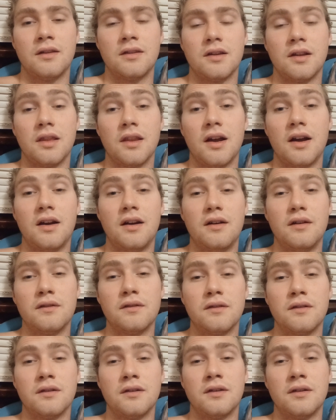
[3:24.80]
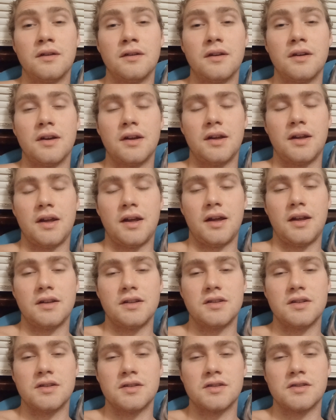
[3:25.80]
the love
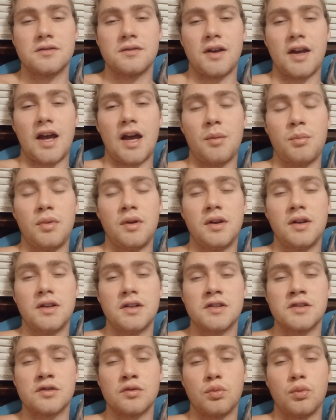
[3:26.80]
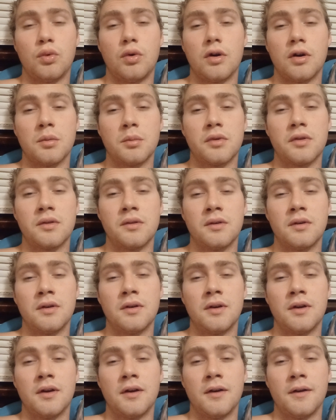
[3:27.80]
and just happiness, warmth.
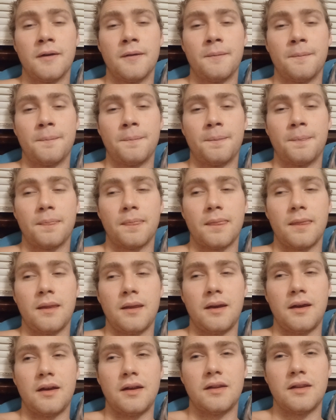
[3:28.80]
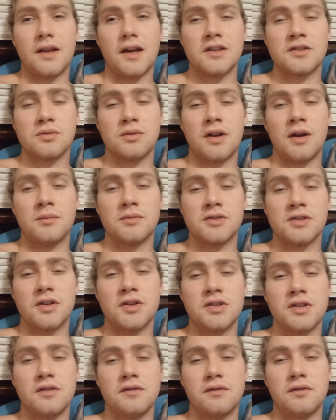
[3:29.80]
And that's what I'm
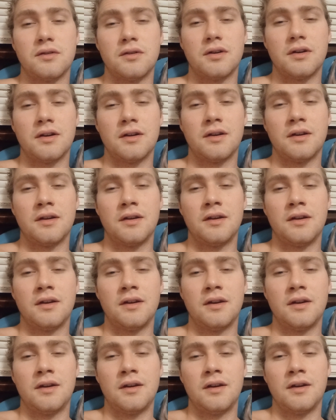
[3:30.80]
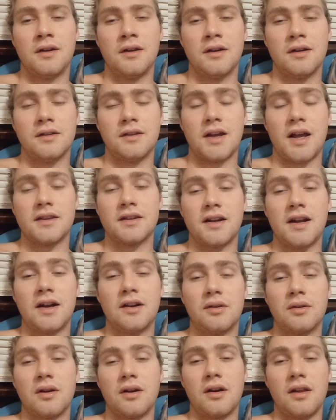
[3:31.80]
searching for. Not that I
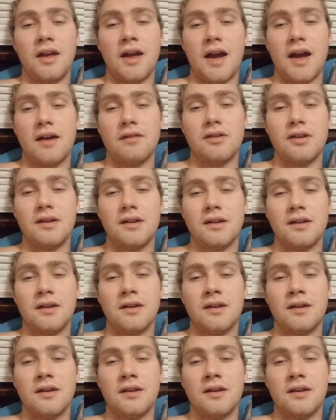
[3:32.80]
don't already have it,